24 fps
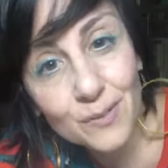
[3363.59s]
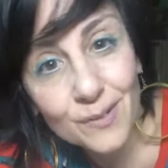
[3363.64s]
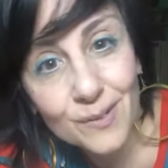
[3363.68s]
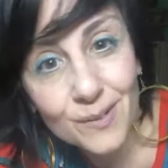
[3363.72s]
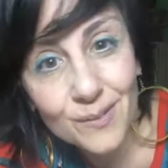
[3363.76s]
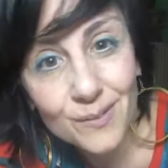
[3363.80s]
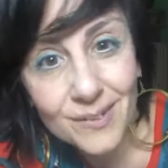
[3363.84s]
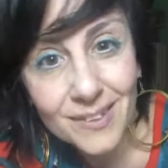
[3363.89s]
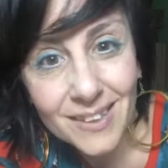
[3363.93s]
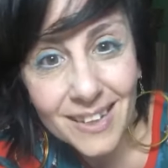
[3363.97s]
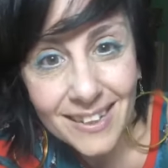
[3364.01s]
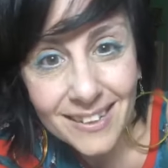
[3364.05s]
you
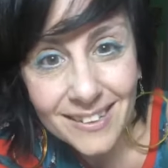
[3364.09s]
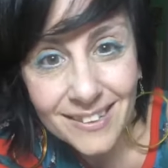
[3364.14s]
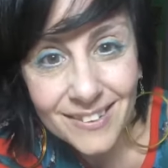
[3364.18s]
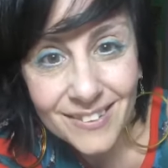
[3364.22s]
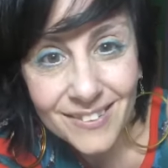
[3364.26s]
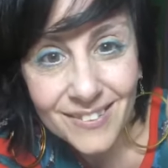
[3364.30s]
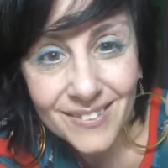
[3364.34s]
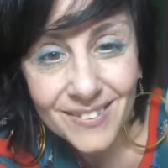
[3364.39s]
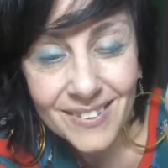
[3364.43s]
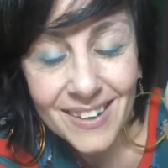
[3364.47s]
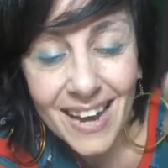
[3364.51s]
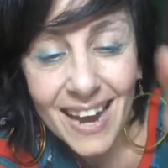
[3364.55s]
would like to
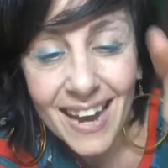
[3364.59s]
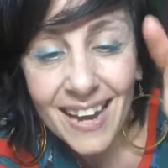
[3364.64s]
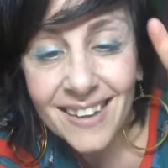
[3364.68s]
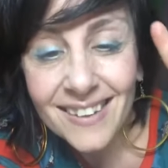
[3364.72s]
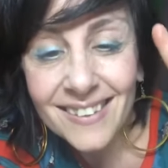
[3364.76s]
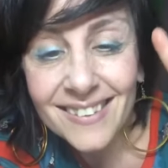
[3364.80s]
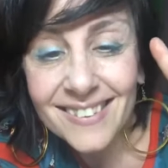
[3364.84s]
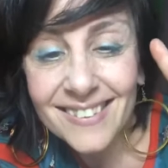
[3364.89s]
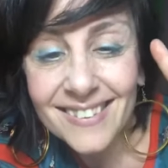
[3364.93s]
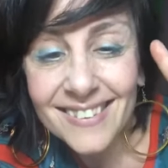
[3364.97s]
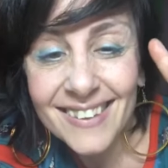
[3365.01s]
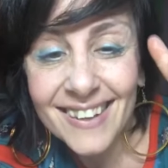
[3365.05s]
do
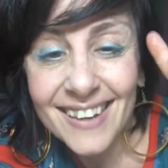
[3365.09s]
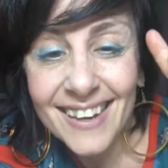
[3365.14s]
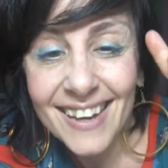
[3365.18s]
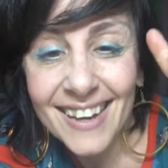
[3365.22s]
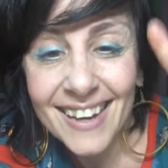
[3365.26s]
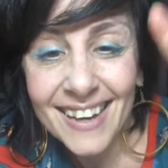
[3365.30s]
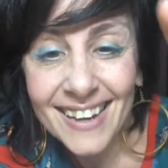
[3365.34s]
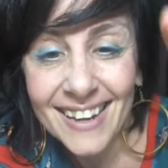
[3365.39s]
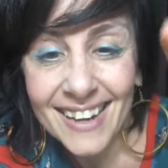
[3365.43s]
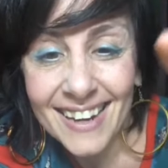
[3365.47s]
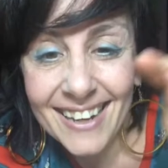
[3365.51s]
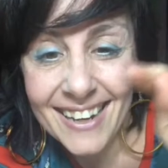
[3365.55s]
next,
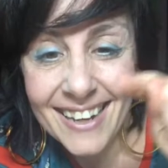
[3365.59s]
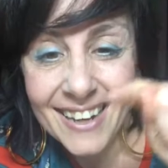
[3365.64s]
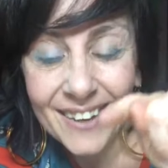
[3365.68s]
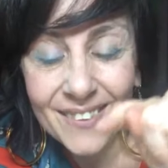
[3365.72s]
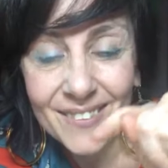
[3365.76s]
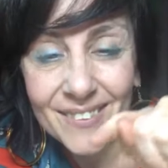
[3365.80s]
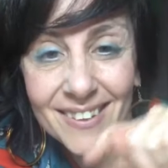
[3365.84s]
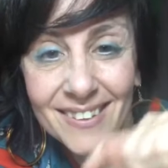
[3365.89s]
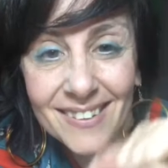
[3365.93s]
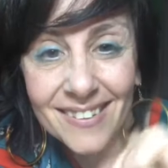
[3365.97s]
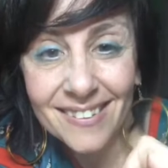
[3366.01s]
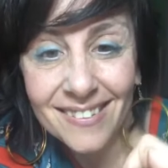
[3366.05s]
and I can't
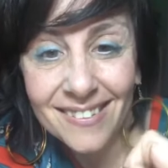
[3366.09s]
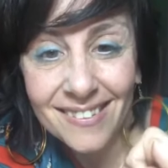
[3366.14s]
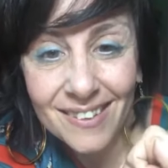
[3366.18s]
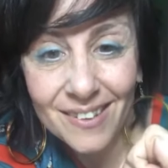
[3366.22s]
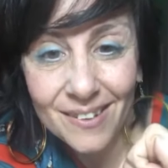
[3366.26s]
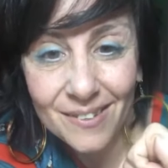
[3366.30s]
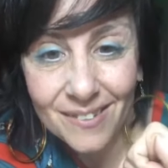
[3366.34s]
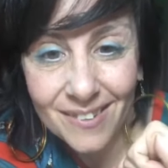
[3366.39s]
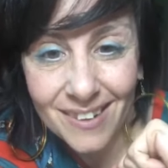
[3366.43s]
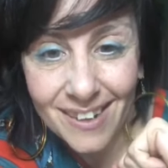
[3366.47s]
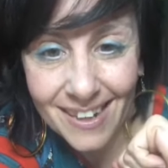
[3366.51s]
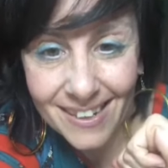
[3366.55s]
wait to see
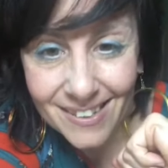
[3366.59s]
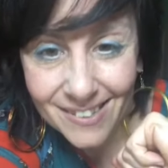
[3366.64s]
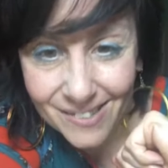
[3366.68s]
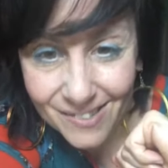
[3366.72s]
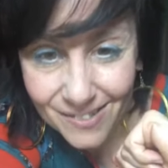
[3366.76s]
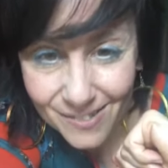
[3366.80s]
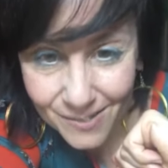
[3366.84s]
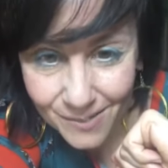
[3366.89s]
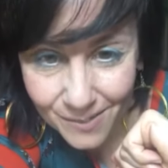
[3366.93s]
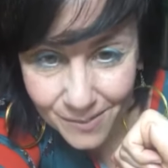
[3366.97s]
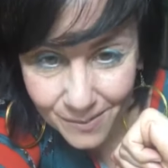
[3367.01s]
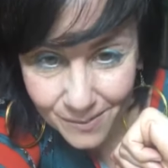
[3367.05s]
you again
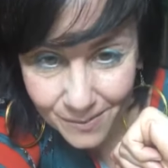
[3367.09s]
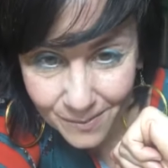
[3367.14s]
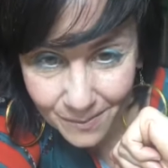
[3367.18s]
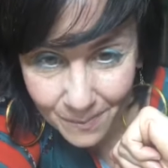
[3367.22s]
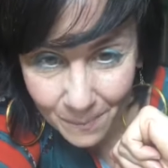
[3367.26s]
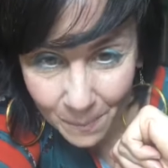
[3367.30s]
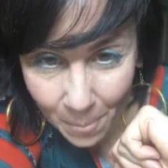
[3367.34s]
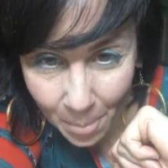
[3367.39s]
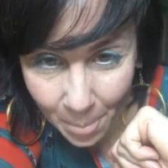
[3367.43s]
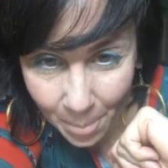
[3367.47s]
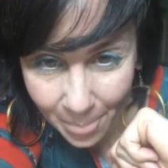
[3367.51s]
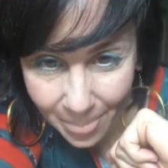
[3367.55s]
soon.
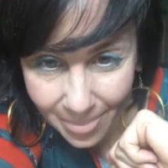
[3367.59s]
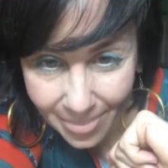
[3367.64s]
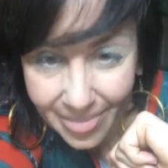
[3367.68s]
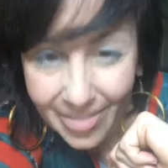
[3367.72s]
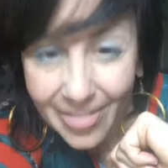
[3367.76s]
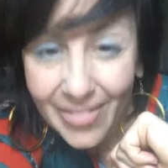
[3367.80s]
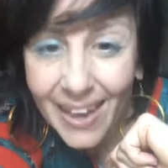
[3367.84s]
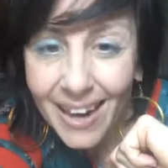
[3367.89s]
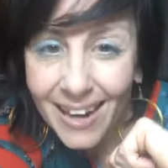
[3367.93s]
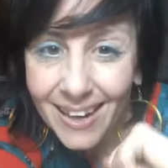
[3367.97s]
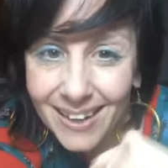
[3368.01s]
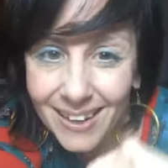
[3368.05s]

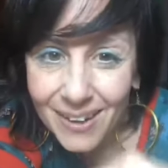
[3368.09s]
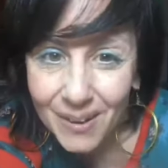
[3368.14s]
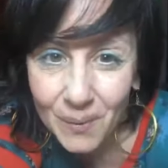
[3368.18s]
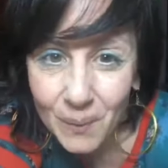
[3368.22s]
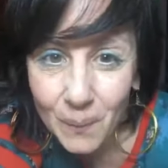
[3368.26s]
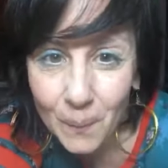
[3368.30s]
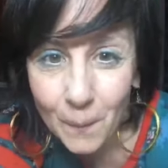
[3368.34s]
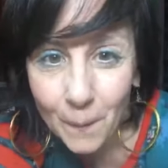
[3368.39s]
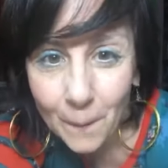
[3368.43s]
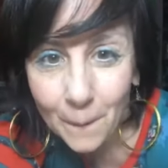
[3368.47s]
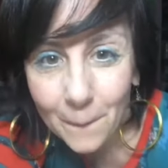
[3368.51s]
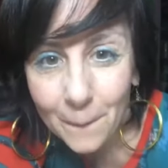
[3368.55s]
Thank you.
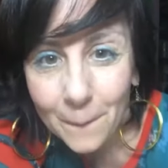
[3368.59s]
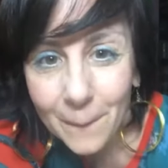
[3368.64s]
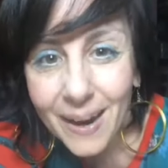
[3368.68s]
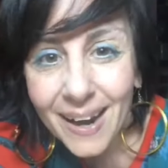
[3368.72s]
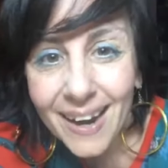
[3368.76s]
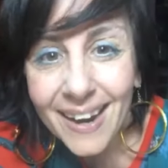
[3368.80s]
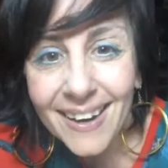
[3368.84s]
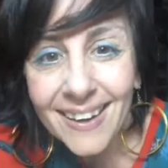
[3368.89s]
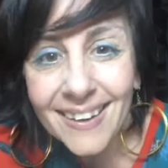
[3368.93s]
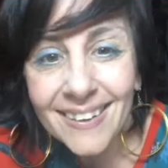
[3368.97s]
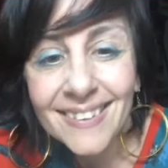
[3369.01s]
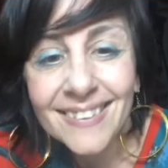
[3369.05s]

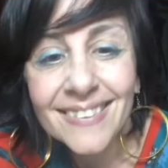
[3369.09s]
Bye.